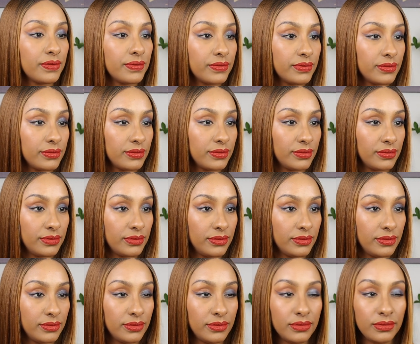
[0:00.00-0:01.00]

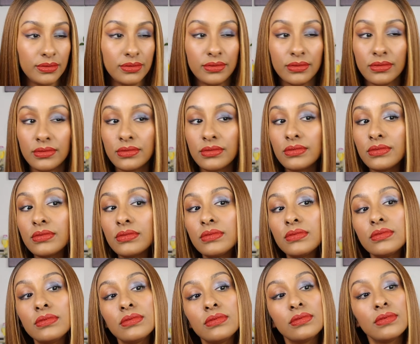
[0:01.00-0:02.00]

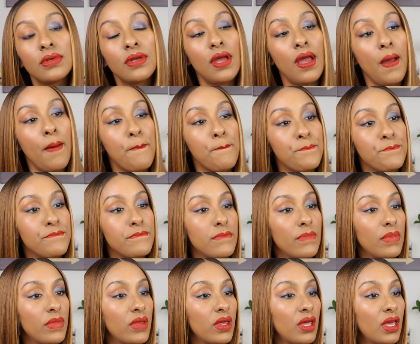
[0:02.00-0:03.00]

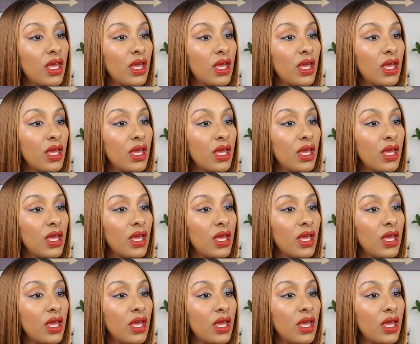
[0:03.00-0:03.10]
No one is speaking in this clip.